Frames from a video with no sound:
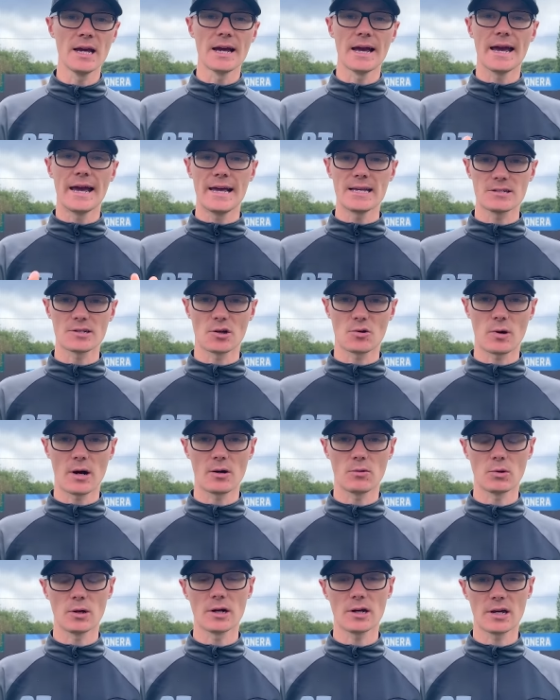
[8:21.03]
It isn't
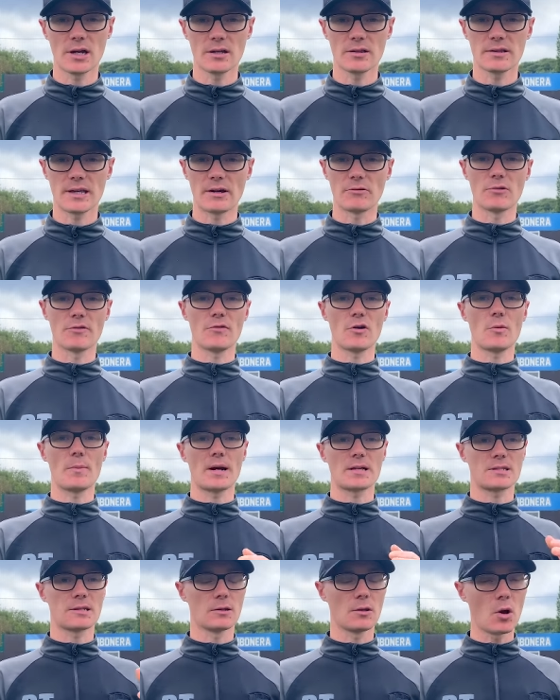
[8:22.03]
quite working. They revert
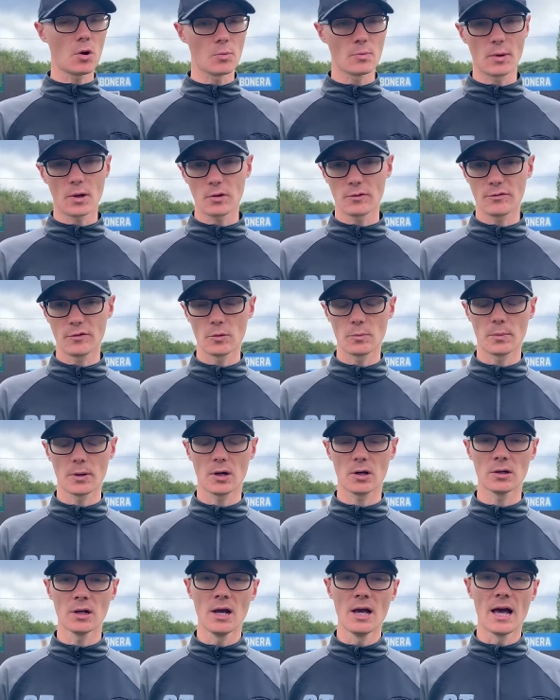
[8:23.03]
back to long ball
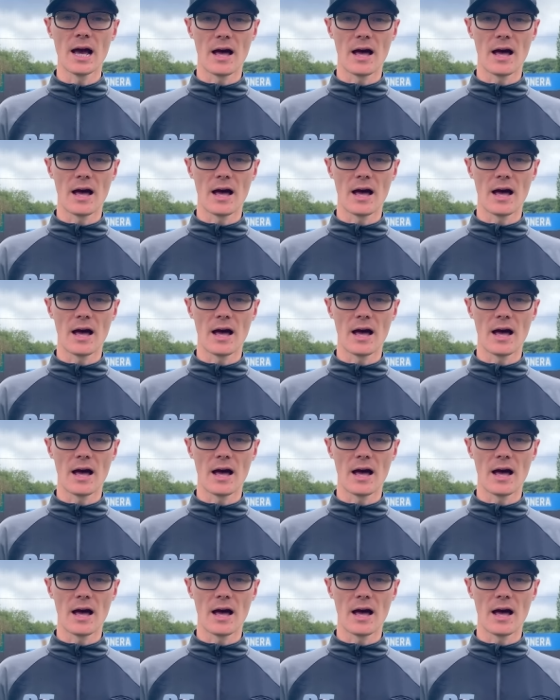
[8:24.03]
football